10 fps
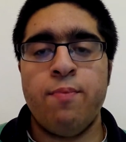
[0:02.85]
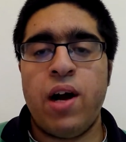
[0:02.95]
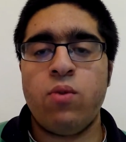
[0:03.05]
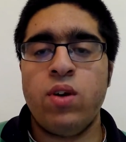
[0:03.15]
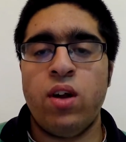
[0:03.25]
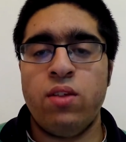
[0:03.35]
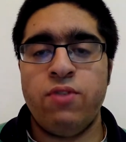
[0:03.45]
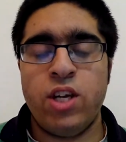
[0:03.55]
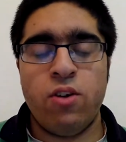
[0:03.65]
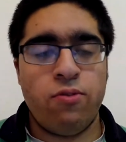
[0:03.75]
back with another
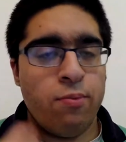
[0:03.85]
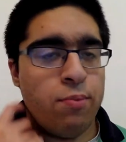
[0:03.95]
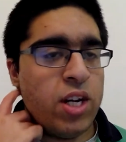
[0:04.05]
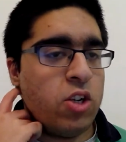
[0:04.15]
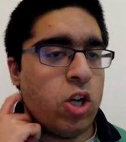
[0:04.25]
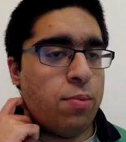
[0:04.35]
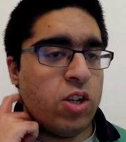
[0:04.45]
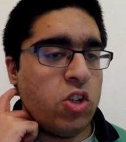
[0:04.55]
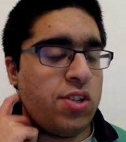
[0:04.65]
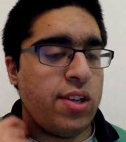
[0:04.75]
video from BHM
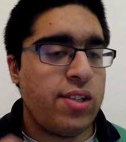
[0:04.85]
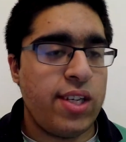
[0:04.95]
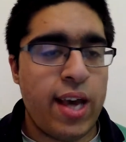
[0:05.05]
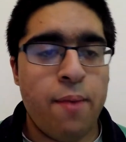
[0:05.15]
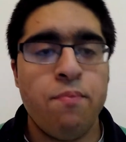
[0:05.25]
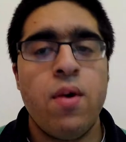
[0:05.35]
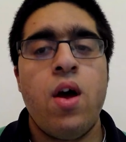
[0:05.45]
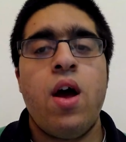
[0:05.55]
at GCSE Chem.